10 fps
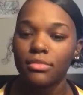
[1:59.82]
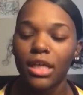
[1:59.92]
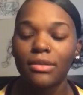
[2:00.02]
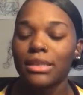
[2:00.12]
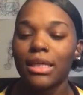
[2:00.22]

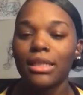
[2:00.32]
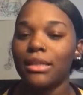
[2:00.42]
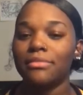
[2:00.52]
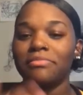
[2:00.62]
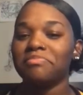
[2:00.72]
I was like,
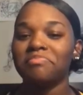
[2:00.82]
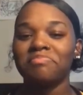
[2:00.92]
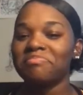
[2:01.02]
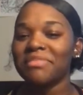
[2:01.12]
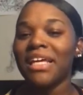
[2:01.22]

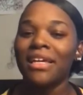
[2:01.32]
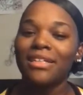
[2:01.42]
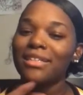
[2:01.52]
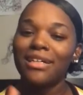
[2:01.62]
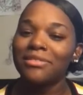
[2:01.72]

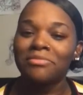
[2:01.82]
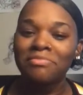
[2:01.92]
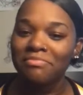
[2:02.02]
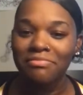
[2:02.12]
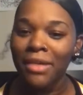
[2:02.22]
no,
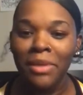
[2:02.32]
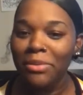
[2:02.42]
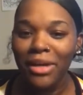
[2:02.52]
I'm not